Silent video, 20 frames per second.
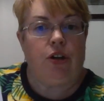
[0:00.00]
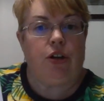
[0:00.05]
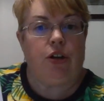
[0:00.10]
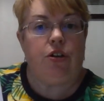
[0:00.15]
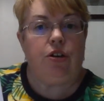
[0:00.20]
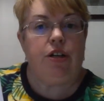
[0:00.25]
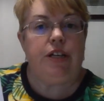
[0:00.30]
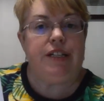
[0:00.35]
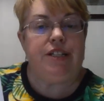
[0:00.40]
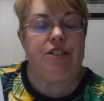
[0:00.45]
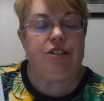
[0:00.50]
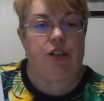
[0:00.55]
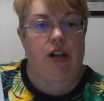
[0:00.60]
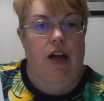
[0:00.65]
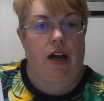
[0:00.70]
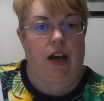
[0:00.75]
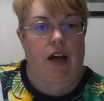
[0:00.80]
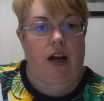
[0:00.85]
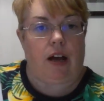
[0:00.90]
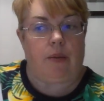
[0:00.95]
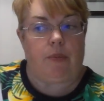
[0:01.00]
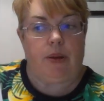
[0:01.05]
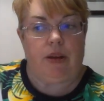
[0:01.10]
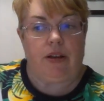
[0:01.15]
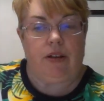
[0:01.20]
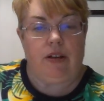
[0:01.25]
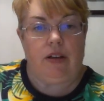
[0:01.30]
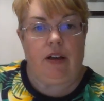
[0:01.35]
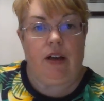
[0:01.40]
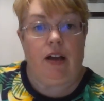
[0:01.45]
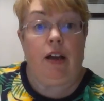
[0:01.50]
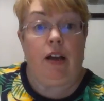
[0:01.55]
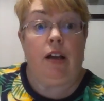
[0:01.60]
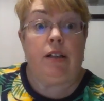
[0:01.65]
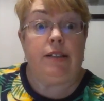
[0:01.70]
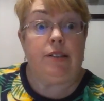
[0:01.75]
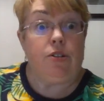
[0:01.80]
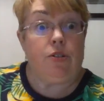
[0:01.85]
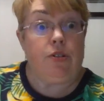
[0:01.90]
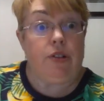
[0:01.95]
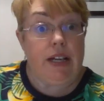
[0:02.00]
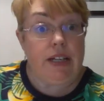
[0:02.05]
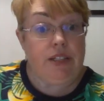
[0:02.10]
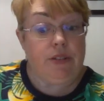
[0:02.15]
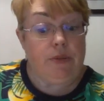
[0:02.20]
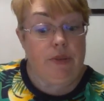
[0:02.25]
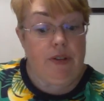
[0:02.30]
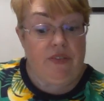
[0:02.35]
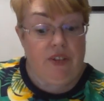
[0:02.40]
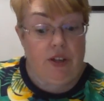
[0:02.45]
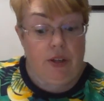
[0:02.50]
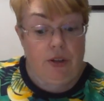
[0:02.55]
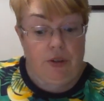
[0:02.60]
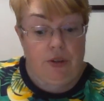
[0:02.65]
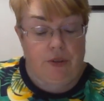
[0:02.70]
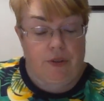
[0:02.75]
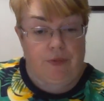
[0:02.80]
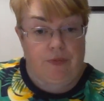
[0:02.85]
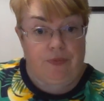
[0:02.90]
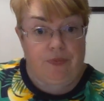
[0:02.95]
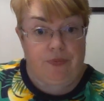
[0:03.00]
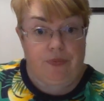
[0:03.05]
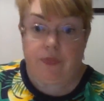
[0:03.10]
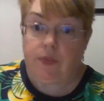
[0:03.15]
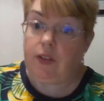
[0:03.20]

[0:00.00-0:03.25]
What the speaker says: Good job. So let's review.